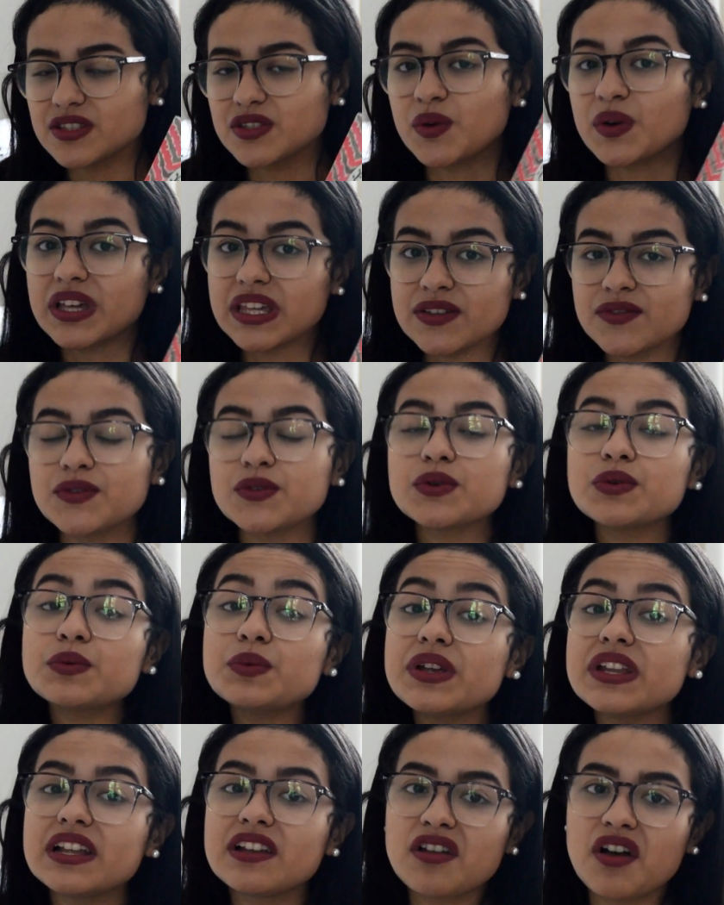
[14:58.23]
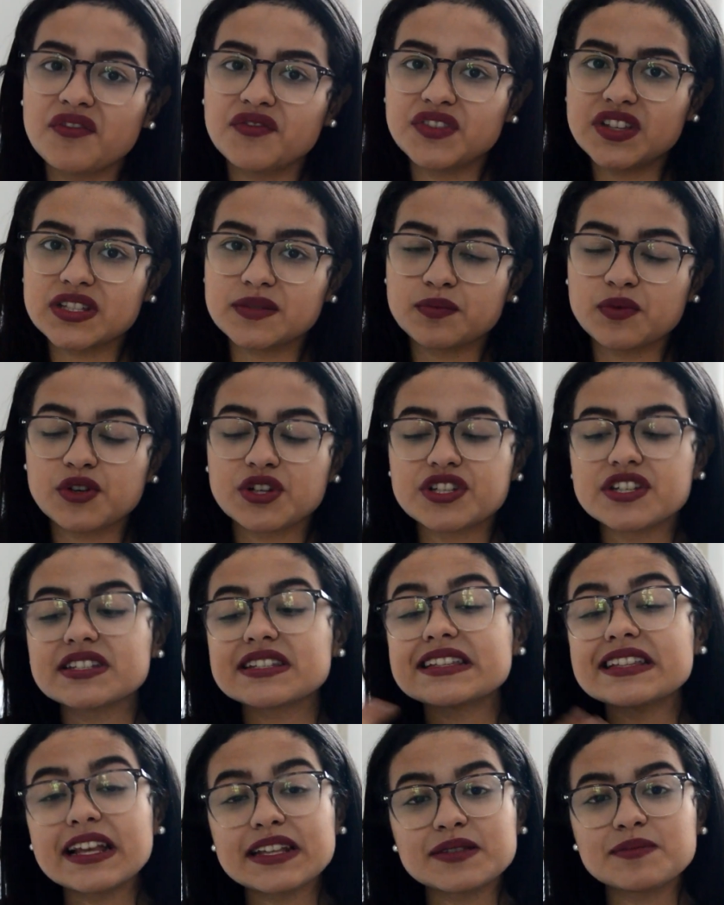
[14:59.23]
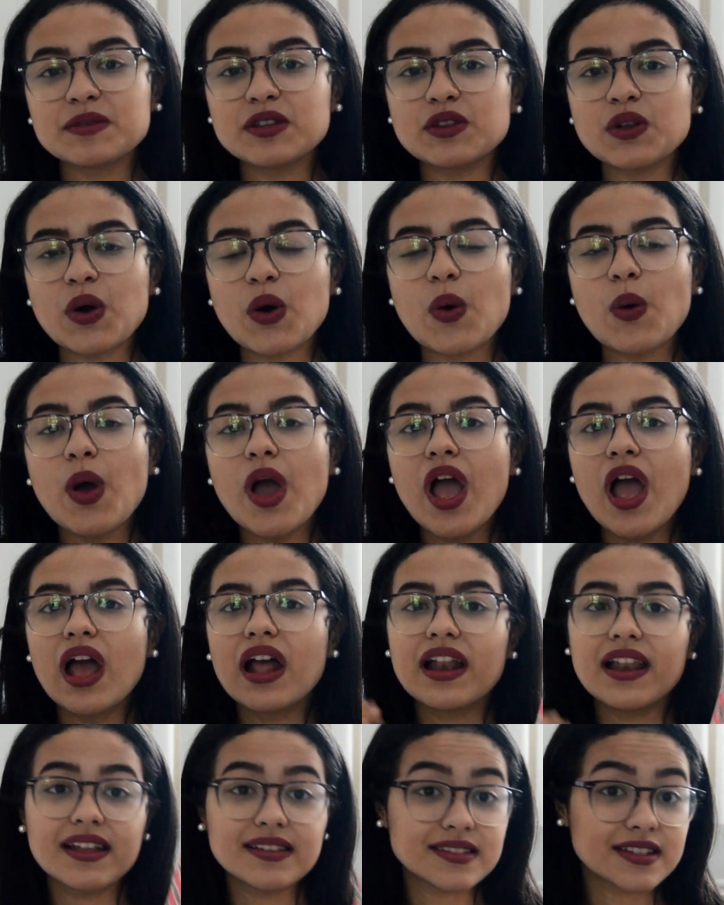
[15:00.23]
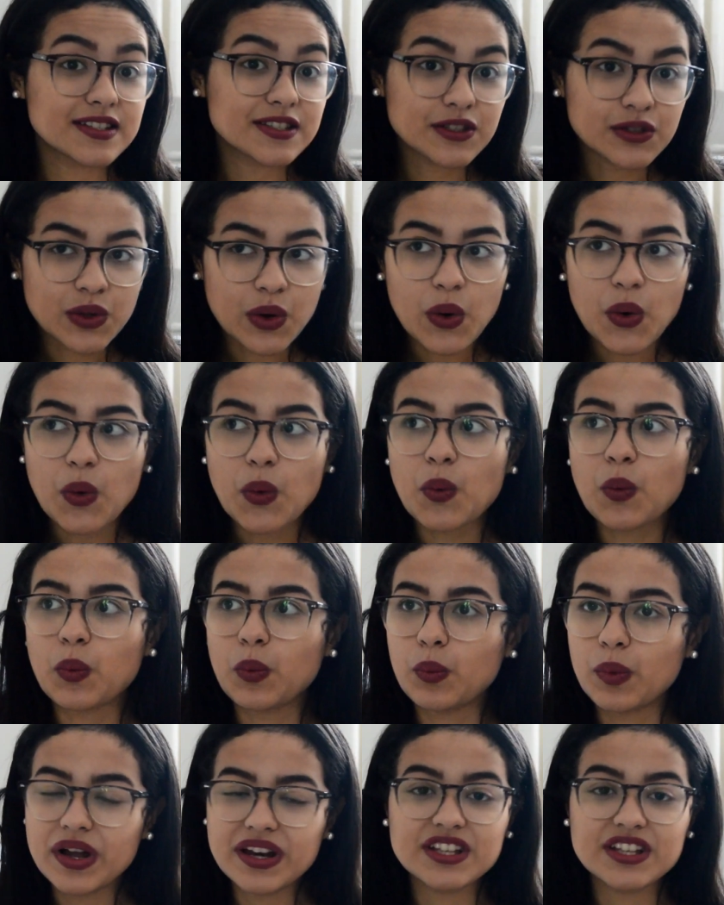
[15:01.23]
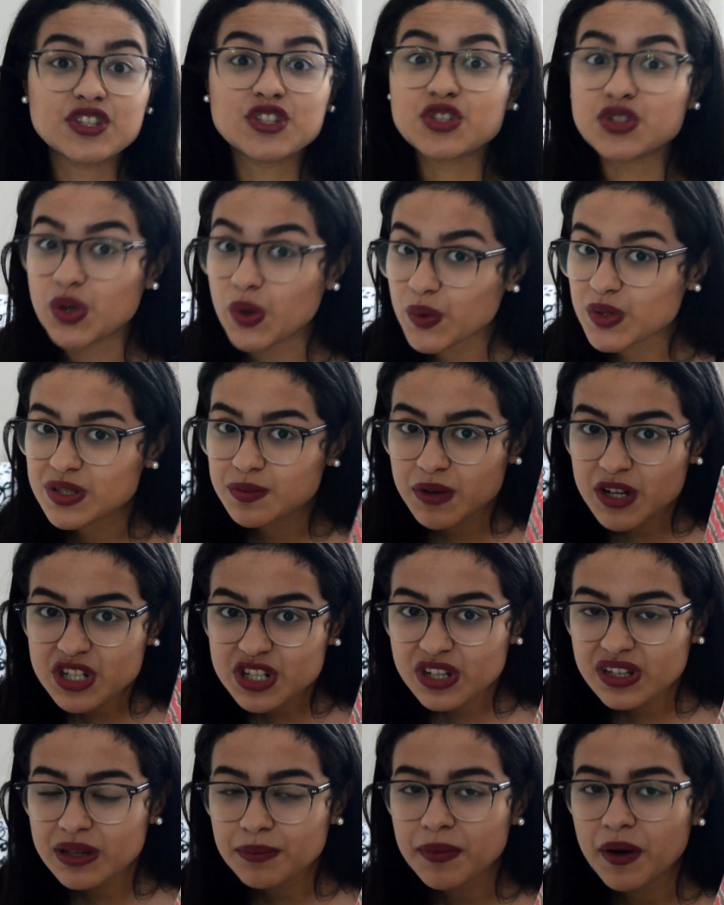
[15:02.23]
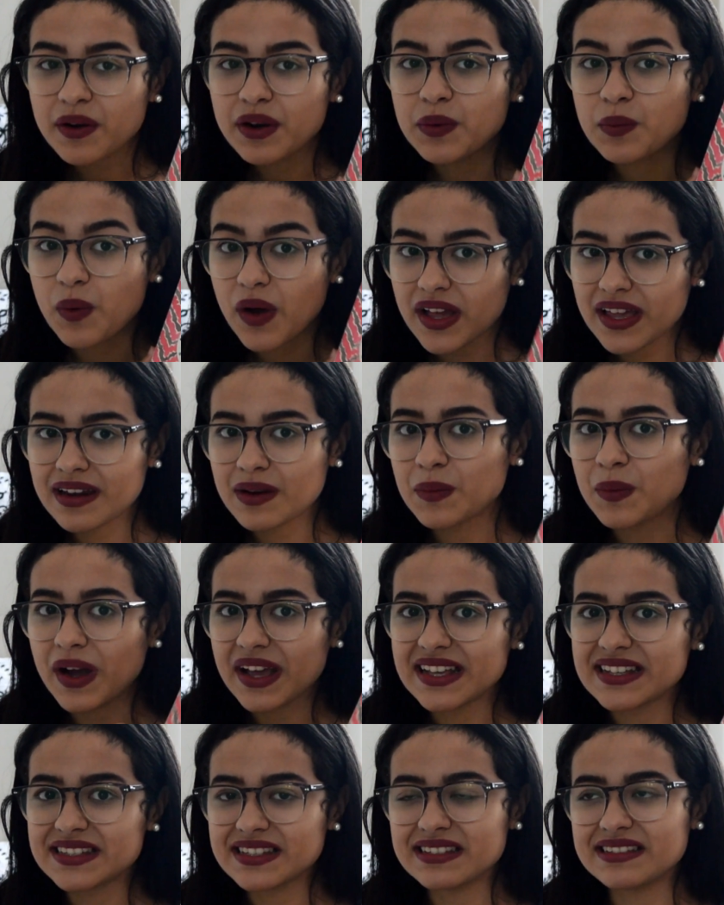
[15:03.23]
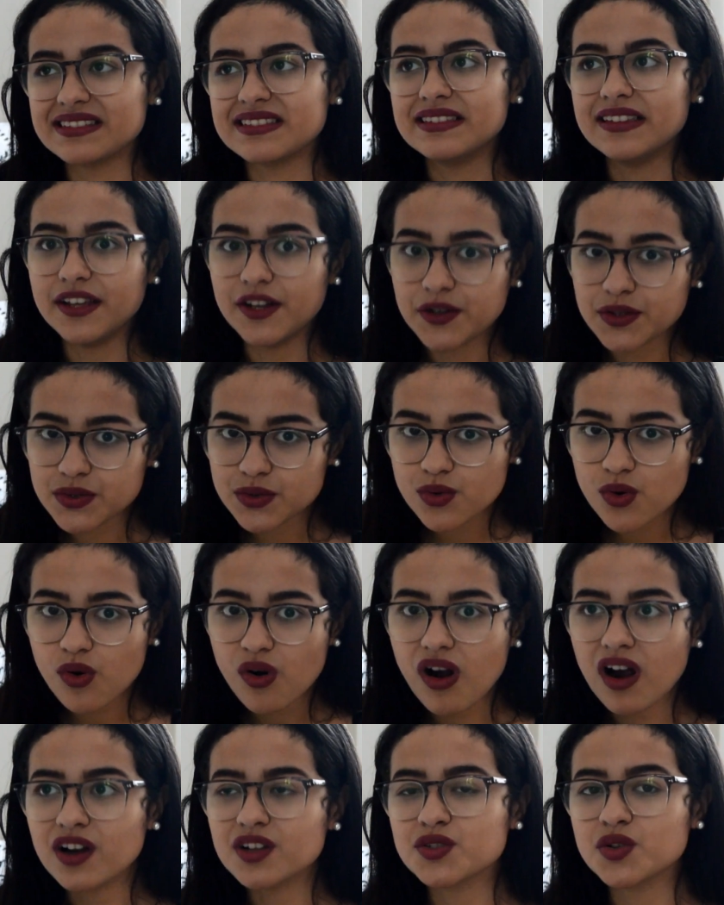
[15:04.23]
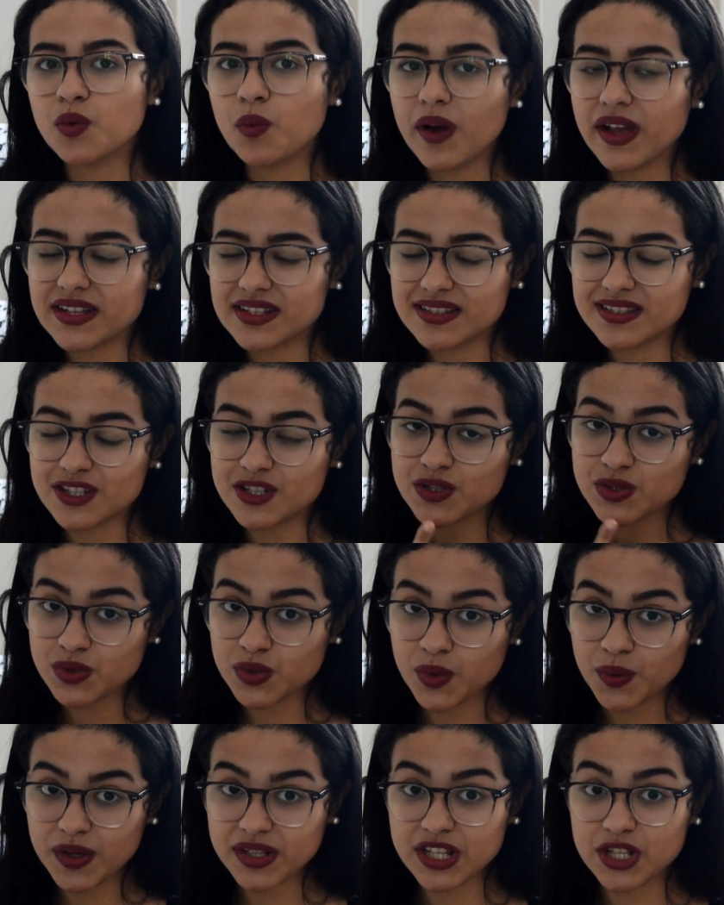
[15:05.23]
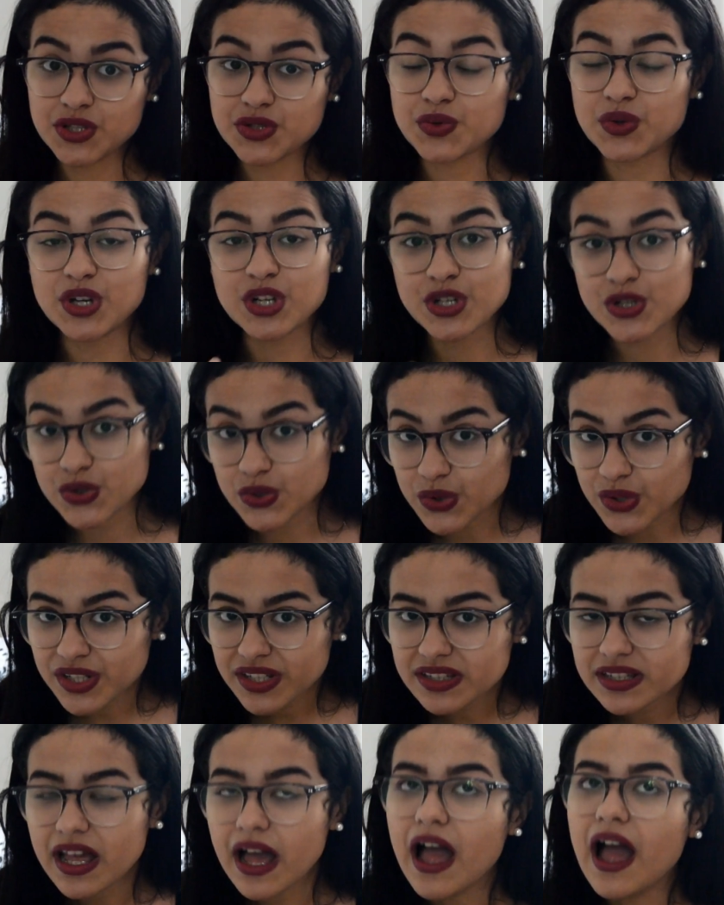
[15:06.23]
So if you really love this book, just let me know, let us know what so special about it, why is it dear to your heart, or why is it a story that you enjoyed.